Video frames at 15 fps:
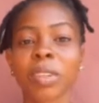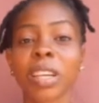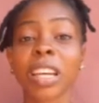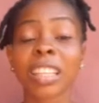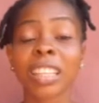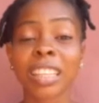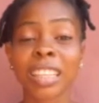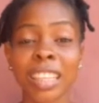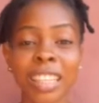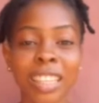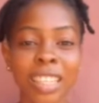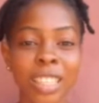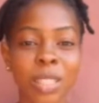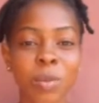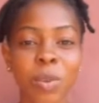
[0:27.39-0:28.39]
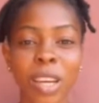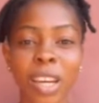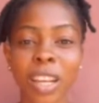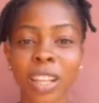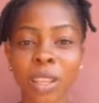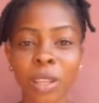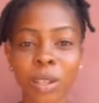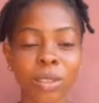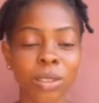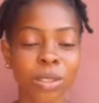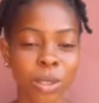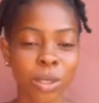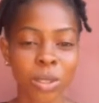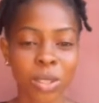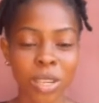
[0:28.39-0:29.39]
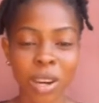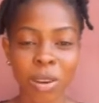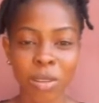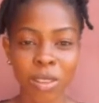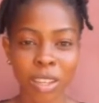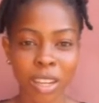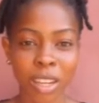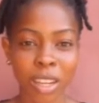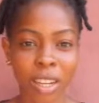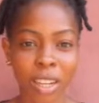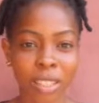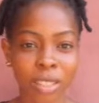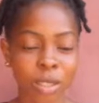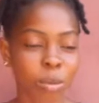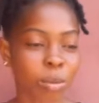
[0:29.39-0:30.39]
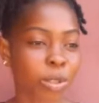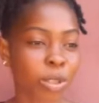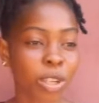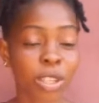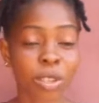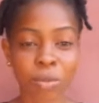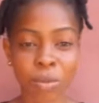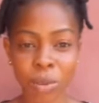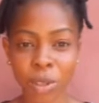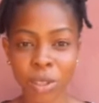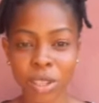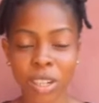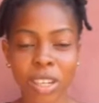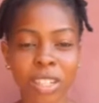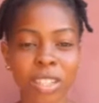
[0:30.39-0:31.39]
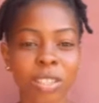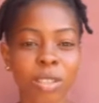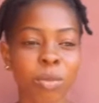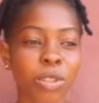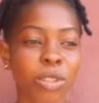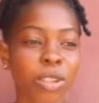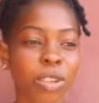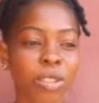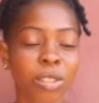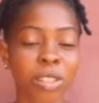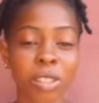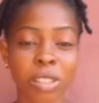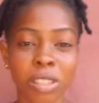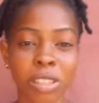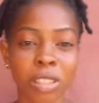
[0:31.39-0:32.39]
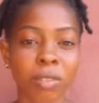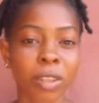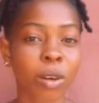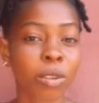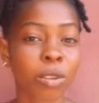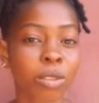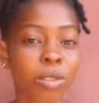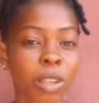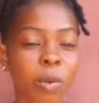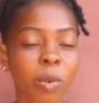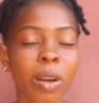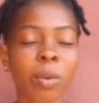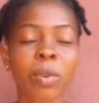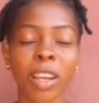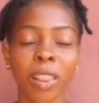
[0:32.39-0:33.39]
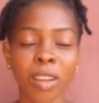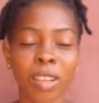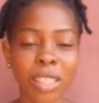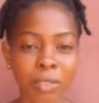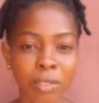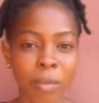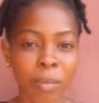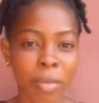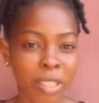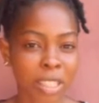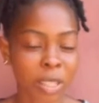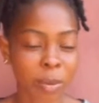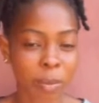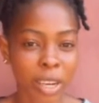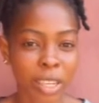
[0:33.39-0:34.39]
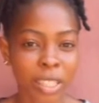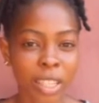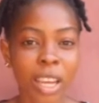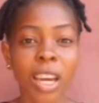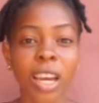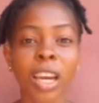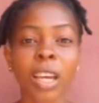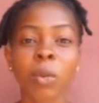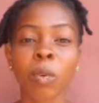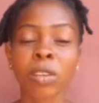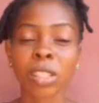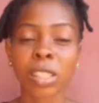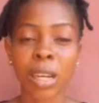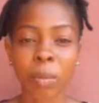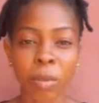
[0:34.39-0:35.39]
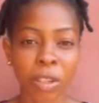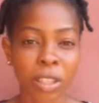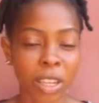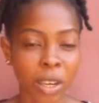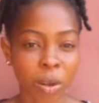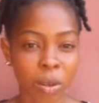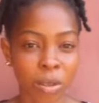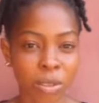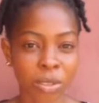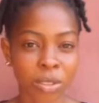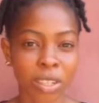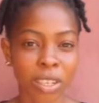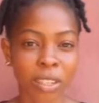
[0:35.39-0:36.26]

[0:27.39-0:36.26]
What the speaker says: Ladies, we are not just out there to be just voters, to be just citizens of a country when we cannot even participate in what is happening in our country.